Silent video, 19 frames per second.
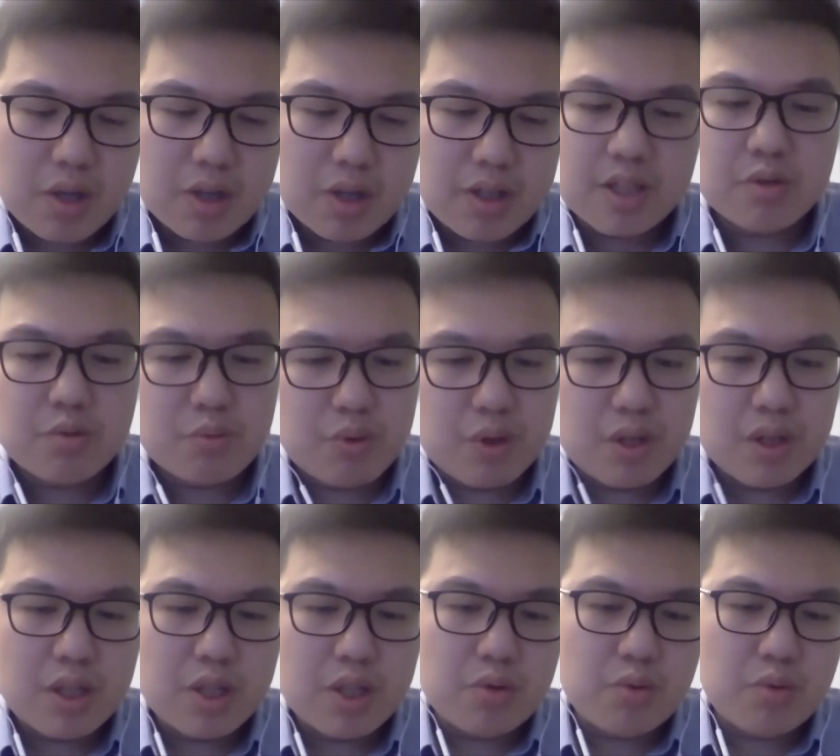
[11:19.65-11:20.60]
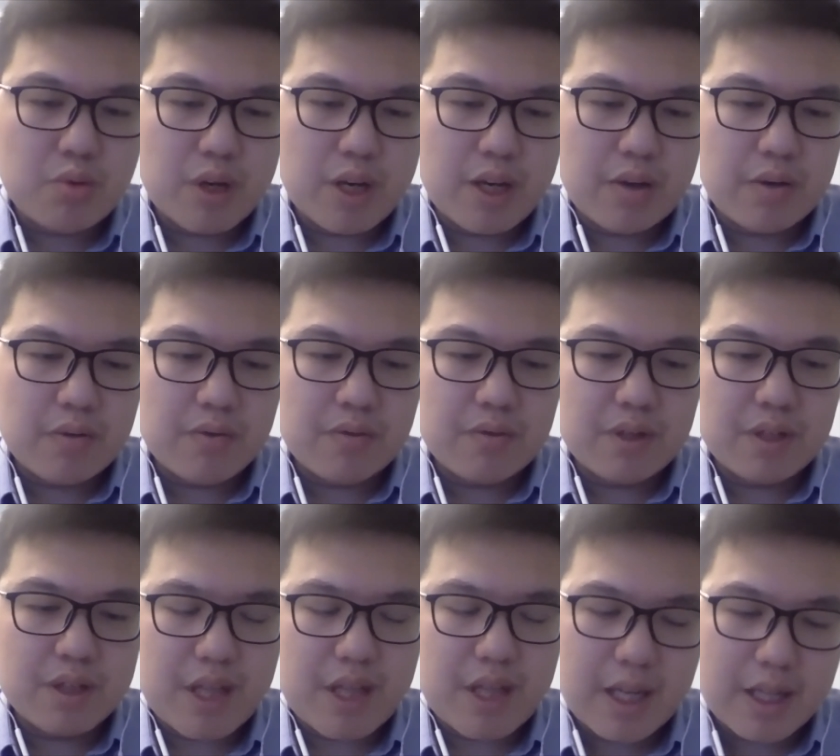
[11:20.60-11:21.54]
Yes, we need to have the
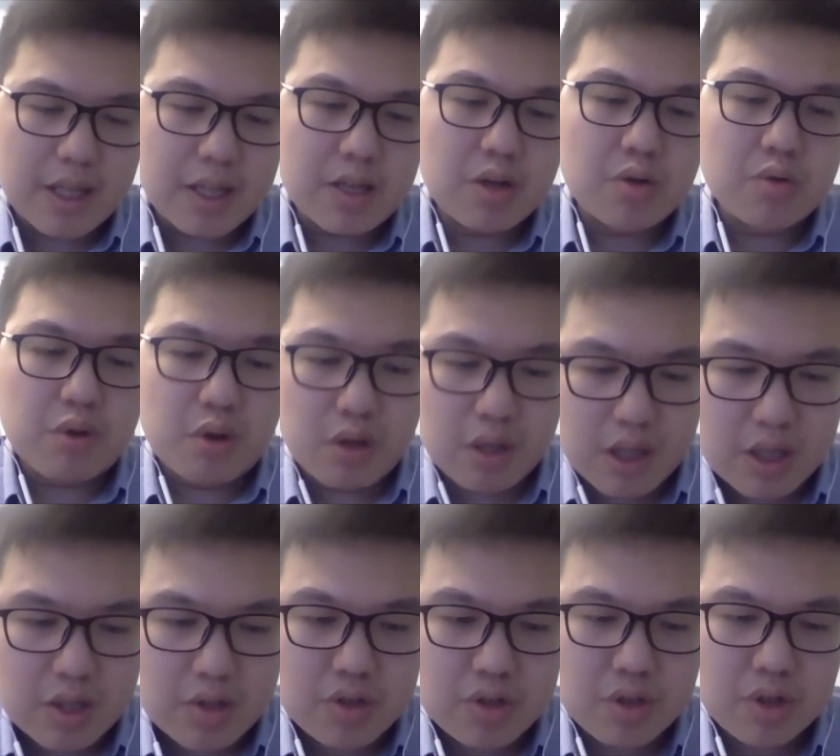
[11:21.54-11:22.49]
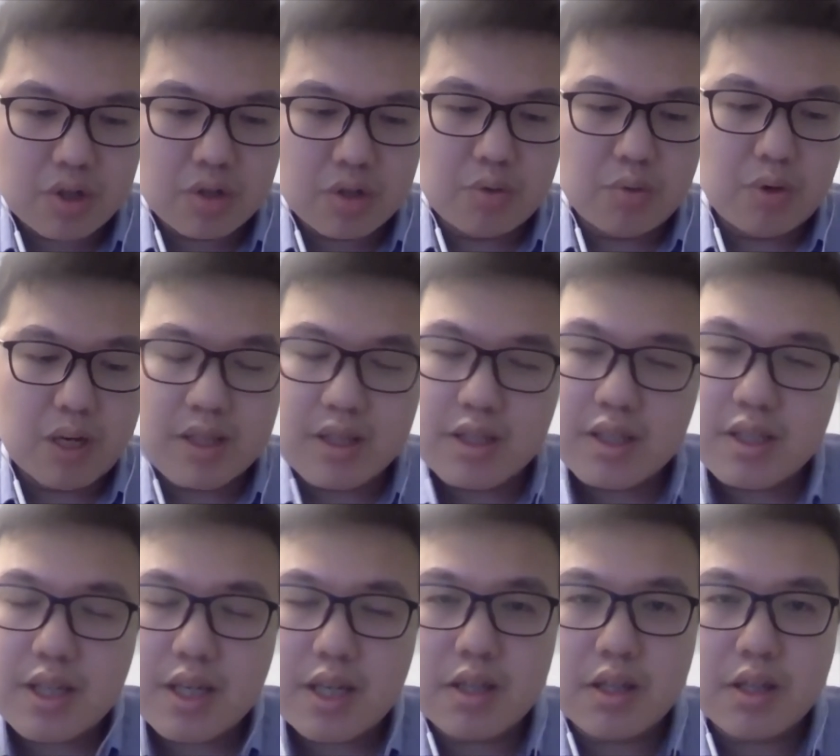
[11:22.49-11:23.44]
technical knowledge to
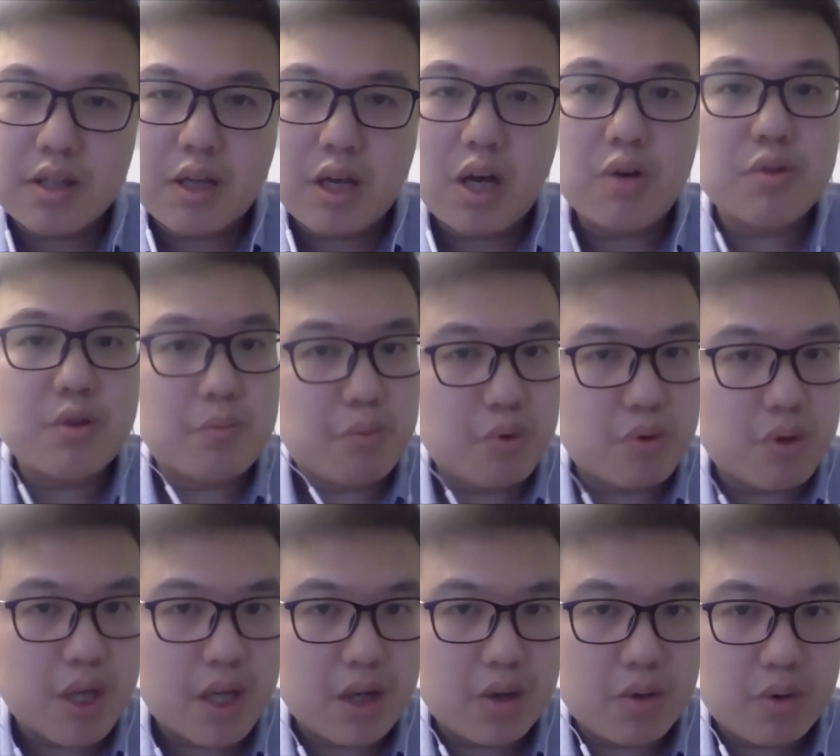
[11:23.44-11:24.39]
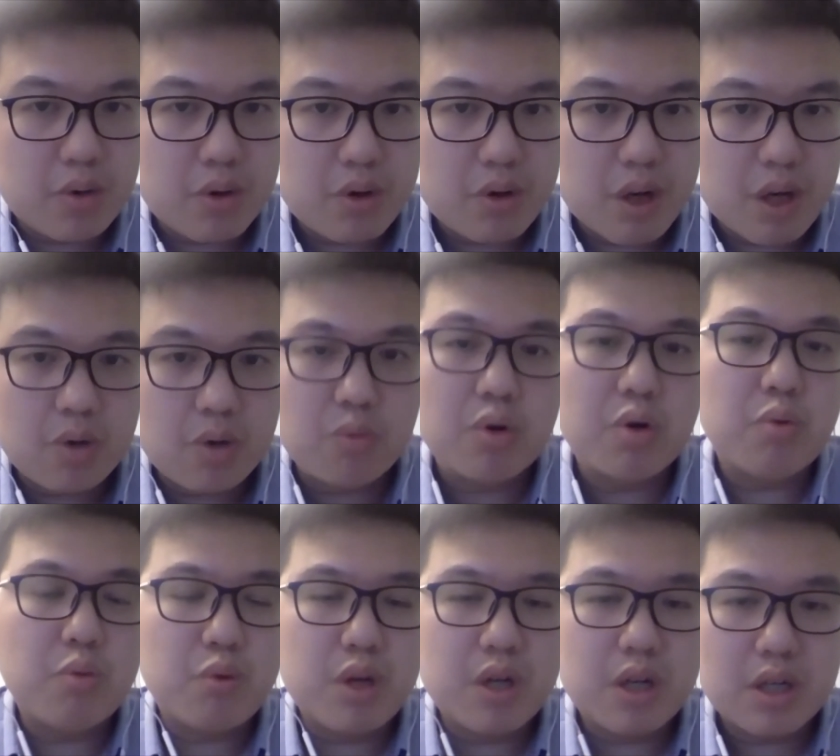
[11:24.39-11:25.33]
understand how the product will
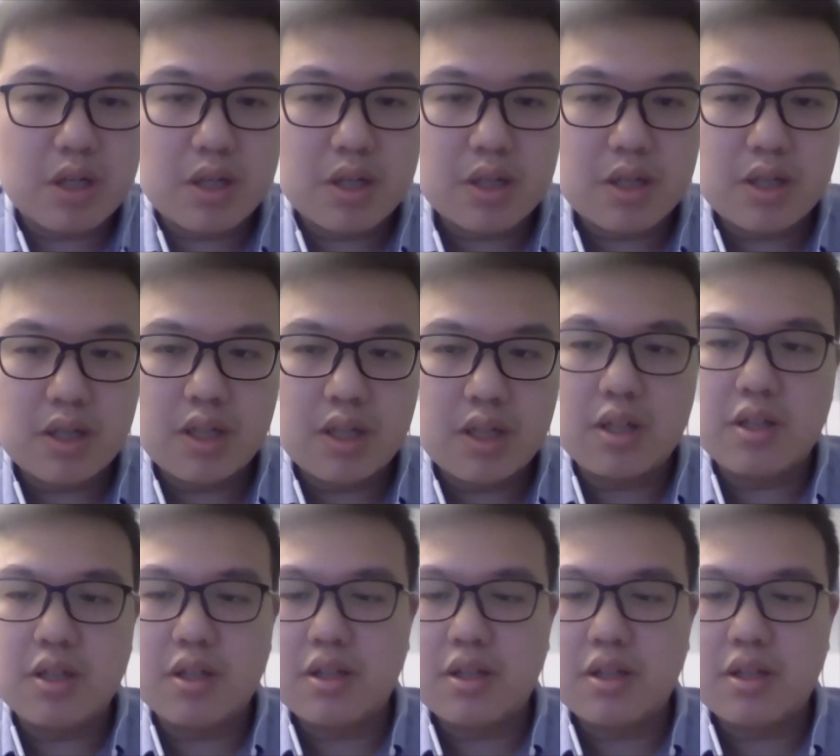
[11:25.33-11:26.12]
work in